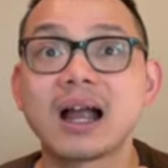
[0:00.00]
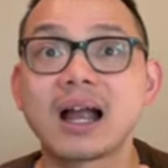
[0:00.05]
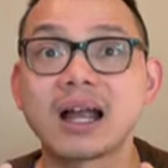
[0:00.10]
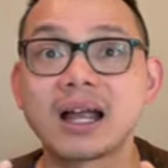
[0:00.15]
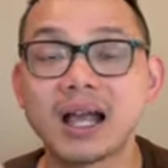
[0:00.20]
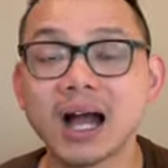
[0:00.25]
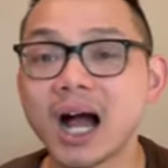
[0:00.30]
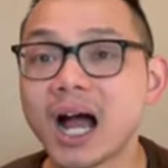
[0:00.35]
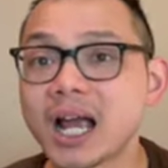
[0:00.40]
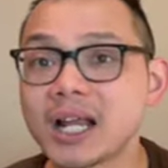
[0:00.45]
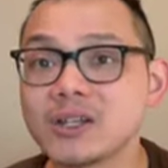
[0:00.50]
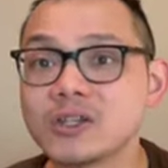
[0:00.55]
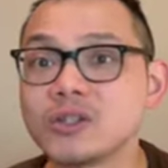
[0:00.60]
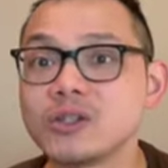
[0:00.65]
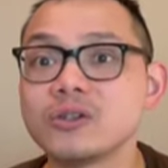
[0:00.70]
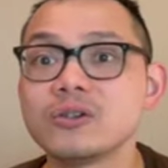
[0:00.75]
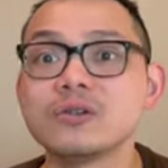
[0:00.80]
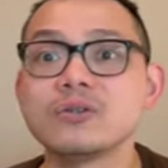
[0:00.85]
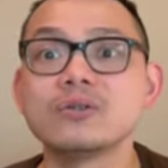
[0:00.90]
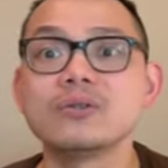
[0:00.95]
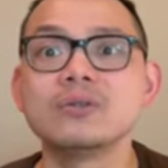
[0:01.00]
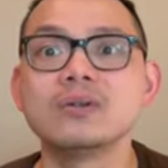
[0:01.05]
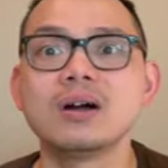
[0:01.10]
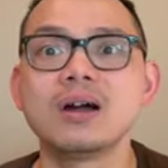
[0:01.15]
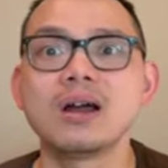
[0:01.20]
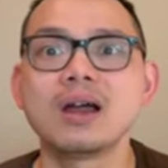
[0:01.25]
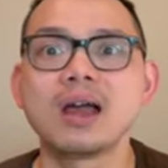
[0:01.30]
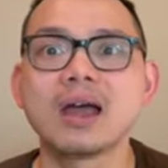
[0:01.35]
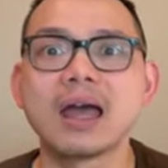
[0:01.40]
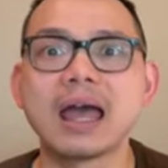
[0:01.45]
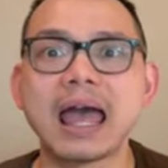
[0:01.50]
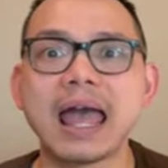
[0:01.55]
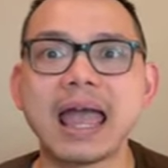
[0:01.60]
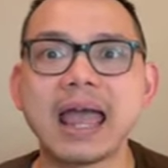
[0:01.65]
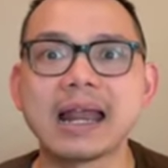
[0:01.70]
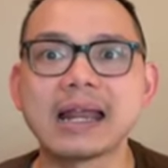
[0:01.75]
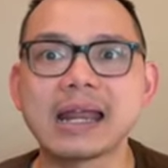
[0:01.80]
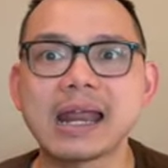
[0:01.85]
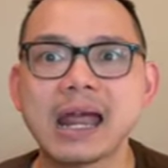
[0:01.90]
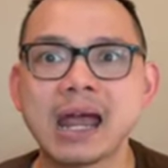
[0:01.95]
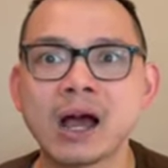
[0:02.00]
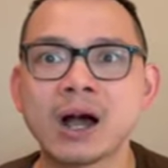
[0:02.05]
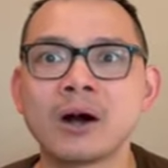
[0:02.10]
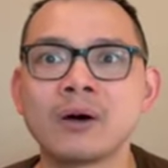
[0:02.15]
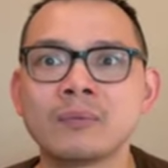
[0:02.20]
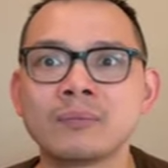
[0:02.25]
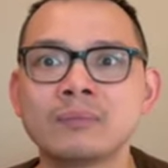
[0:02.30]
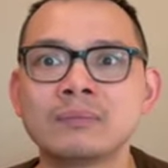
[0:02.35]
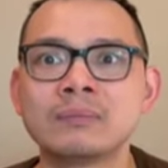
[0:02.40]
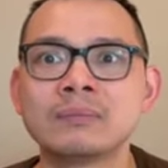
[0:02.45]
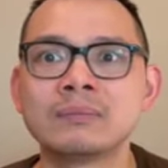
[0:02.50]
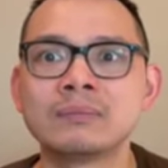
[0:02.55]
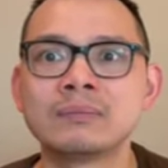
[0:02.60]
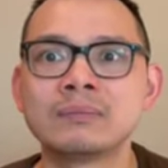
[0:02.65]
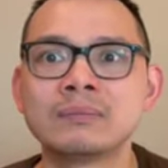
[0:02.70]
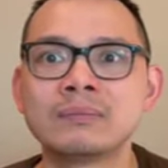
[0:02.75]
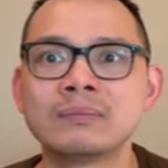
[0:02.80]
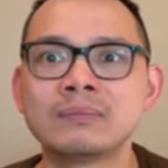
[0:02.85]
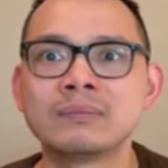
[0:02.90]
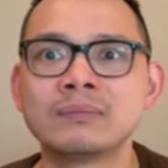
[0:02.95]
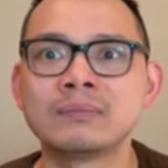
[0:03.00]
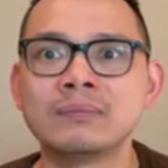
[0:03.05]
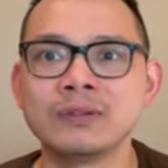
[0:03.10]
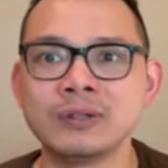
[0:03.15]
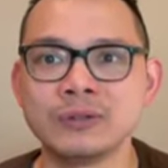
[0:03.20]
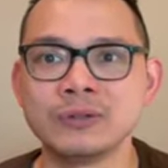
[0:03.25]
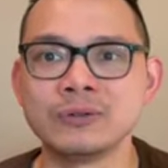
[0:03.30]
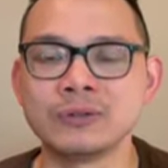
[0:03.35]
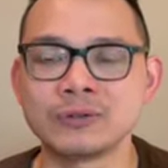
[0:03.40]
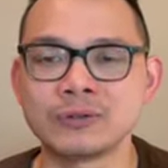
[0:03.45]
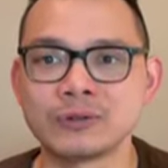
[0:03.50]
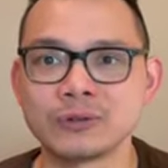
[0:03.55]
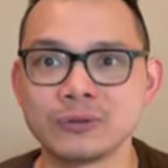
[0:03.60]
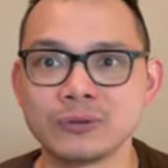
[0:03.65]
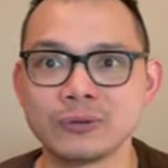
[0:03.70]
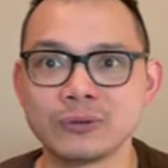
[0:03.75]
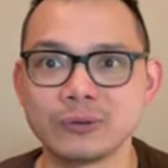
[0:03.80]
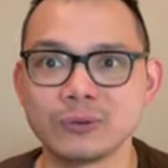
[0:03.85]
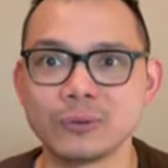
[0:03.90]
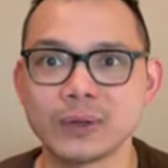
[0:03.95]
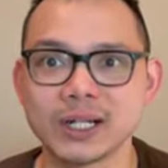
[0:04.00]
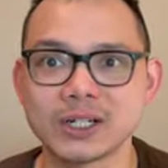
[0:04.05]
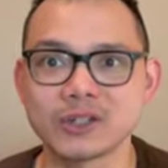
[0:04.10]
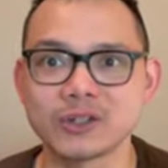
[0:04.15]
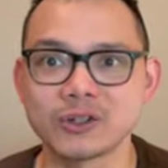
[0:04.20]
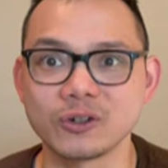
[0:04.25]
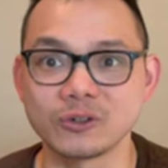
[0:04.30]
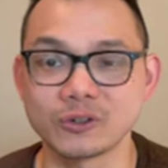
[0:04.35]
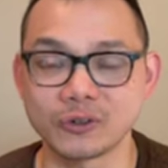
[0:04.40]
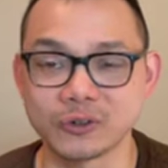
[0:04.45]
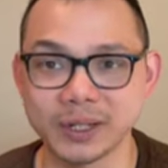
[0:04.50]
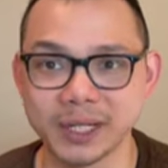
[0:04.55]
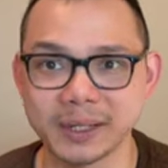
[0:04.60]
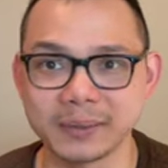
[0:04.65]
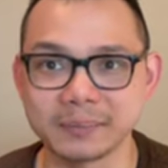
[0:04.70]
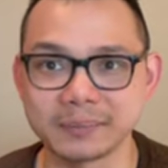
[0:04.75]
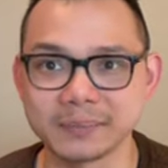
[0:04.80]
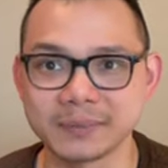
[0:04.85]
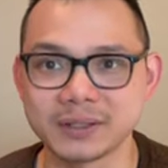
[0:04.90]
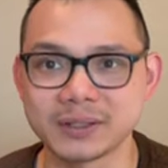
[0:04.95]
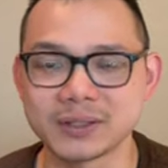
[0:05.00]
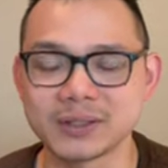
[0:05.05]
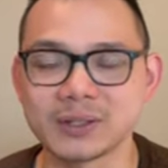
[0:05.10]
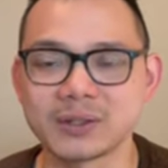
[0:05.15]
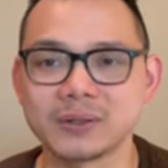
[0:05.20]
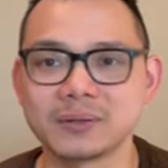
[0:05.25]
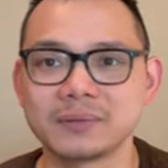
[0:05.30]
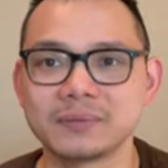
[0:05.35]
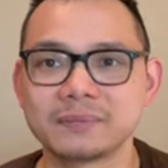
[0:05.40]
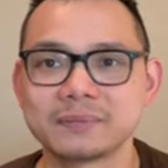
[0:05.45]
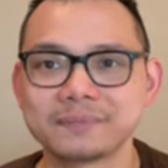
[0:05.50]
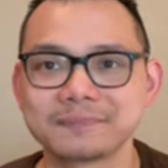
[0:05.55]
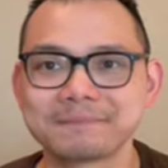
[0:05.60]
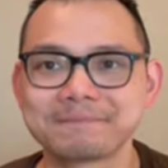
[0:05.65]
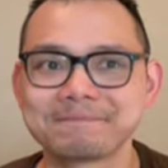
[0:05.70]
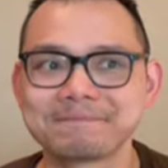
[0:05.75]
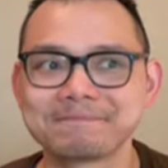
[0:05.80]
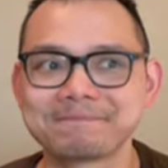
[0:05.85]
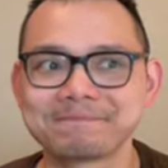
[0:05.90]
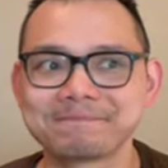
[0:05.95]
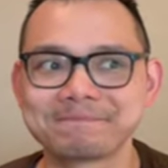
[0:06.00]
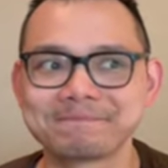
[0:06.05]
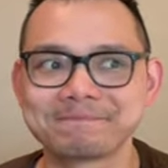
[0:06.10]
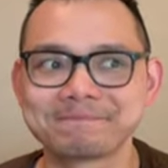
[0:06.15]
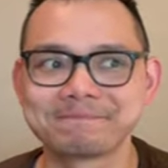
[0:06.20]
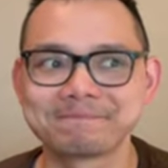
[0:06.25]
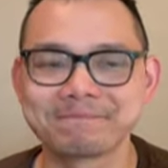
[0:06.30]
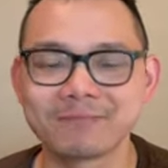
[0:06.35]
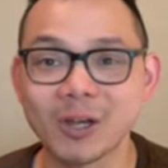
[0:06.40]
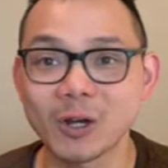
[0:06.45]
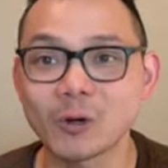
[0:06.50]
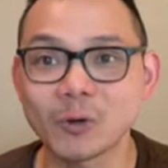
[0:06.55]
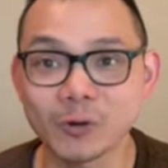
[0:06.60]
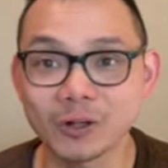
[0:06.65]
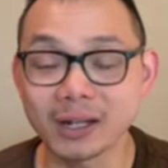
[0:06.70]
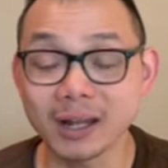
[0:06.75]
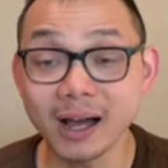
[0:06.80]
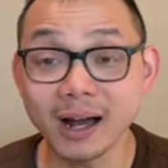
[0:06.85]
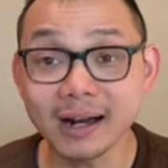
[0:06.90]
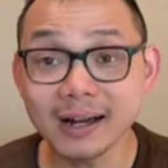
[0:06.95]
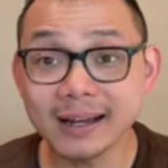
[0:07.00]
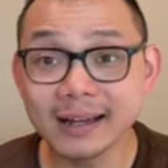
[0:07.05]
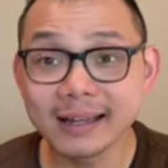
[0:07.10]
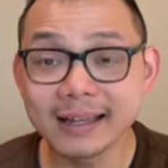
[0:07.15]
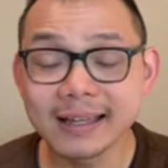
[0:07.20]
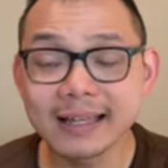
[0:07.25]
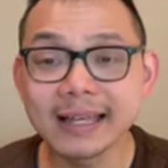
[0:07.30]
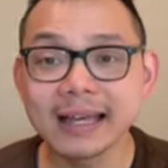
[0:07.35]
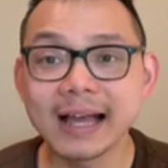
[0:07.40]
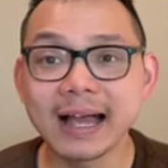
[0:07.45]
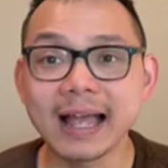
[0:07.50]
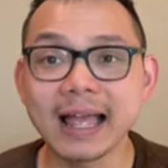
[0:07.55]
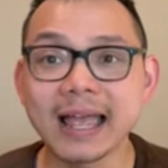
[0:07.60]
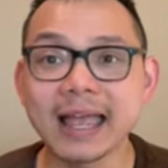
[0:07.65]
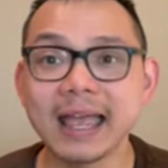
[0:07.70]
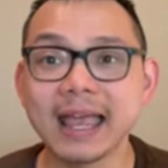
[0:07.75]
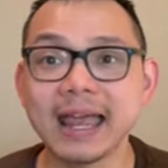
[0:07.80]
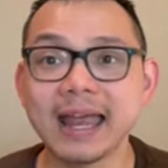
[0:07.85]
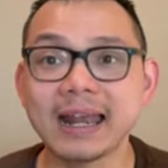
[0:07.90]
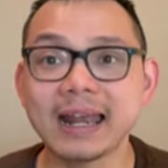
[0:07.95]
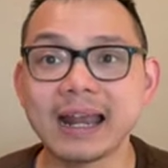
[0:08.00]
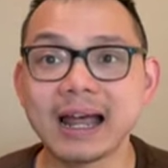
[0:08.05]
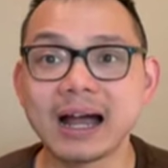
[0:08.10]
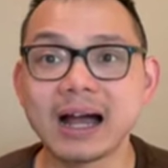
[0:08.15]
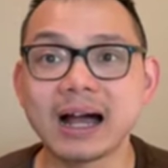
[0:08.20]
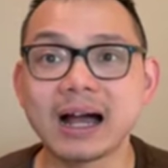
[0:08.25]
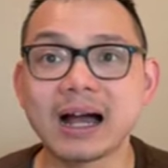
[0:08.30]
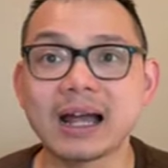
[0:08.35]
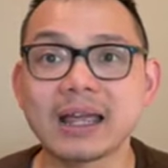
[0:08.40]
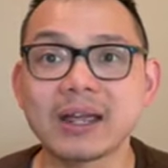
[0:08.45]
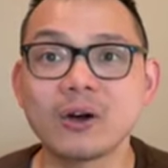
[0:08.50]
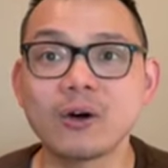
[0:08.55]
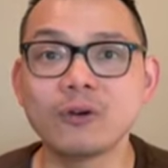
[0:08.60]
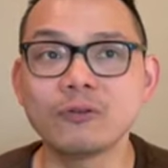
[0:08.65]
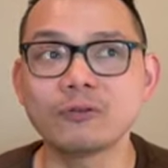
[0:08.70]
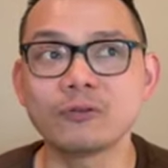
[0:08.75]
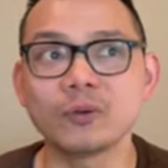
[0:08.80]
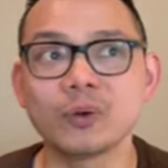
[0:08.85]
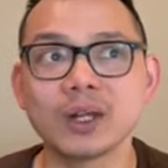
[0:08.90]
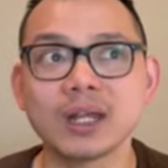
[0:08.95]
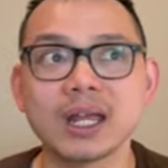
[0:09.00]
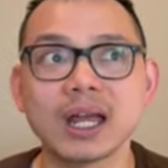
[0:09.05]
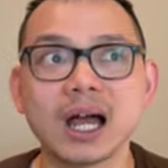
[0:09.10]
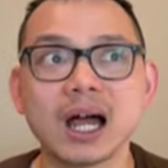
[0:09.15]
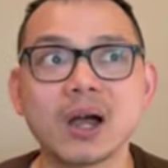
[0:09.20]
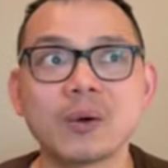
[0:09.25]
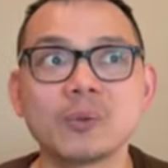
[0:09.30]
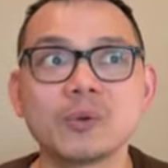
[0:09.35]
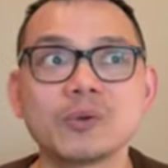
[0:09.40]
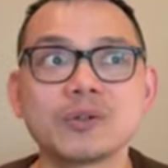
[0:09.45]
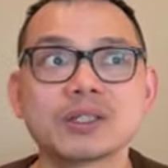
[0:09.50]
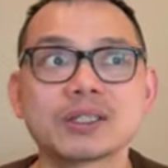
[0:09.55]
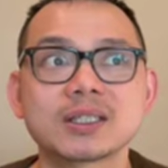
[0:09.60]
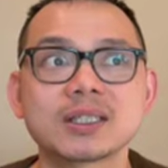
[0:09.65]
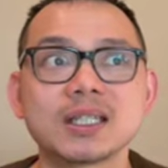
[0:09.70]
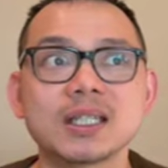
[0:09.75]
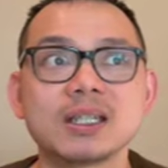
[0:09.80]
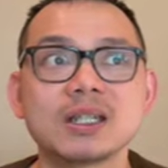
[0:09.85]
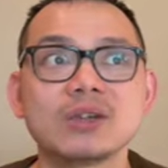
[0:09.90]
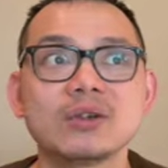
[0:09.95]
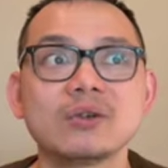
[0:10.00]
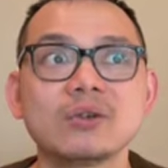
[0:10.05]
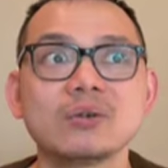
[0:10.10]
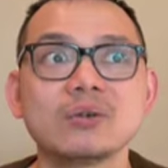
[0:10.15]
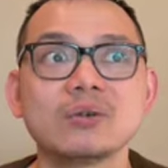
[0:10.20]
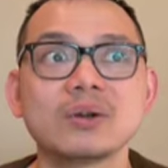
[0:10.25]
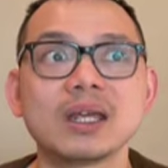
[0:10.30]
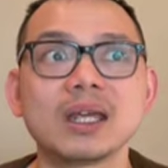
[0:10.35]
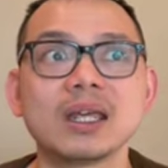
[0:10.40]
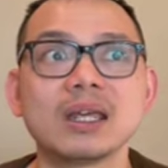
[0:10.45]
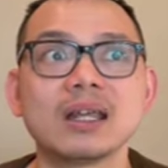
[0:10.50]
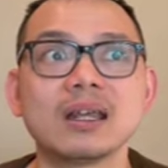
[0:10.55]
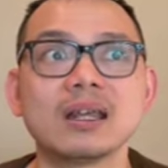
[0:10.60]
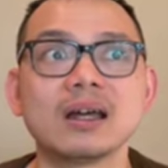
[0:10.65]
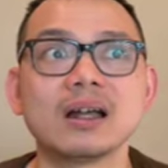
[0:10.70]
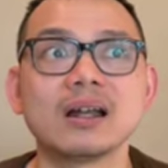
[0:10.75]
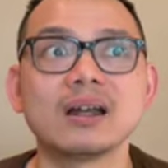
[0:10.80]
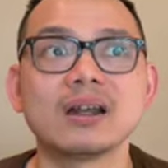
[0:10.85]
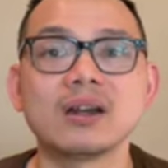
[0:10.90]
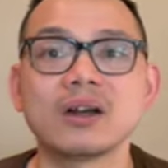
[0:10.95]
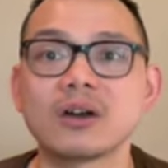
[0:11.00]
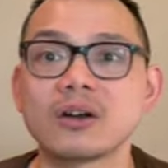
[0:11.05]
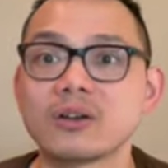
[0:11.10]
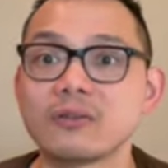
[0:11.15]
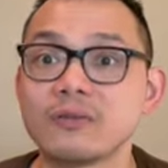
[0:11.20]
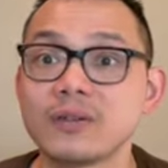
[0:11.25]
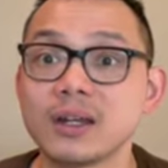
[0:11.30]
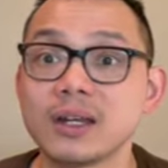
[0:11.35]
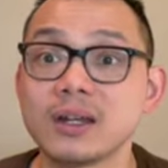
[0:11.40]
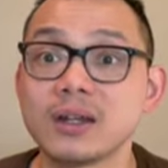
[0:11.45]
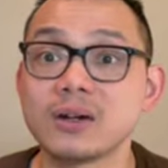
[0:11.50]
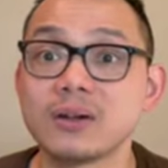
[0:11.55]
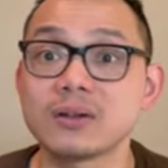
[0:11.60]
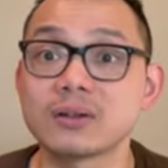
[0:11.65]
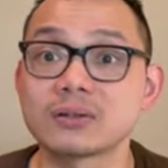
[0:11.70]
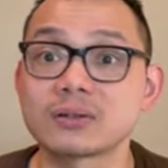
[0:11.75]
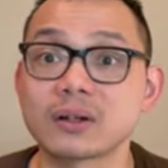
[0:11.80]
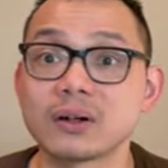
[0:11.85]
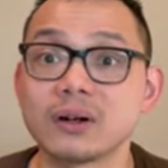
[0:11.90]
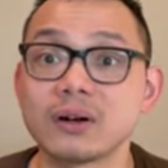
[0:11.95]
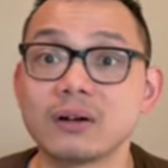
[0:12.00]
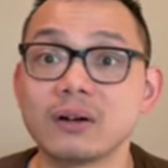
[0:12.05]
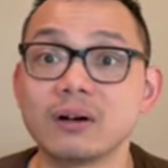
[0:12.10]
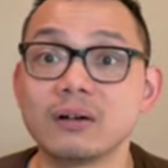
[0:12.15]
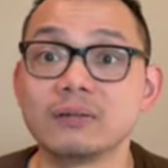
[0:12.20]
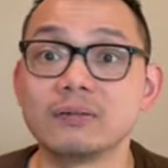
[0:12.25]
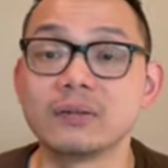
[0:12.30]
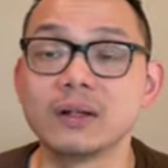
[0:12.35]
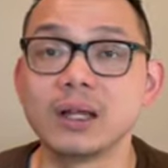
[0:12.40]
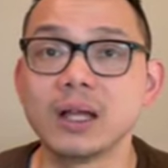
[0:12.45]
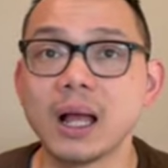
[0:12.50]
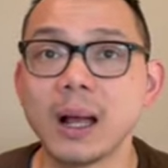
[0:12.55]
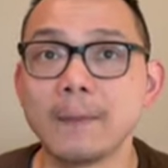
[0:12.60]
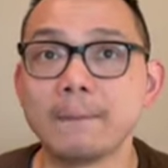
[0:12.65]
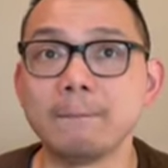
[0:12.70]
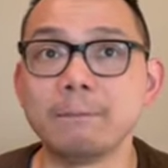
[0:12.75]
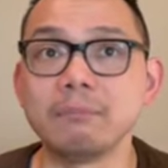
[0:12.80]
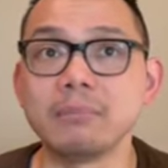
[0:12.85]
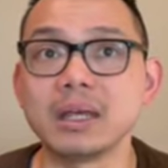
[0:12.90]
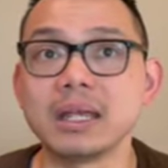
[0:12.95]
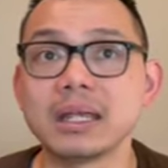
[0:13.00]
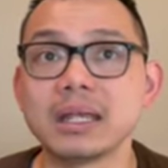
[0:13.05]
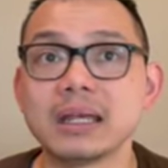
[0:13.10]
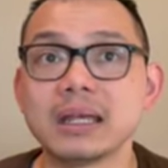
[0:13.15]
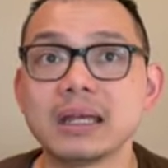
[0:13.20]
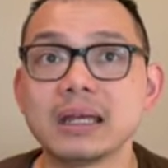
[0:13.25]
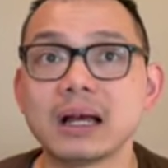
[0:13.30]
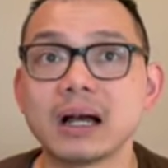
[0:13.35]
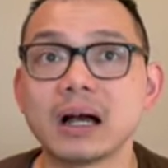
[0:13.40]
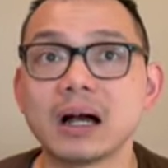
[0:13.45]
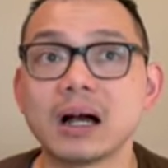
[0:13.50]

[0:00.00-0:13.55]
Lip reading: guide you and help you to reach your dream. So good luck, and hopefully I will see you in another videos of me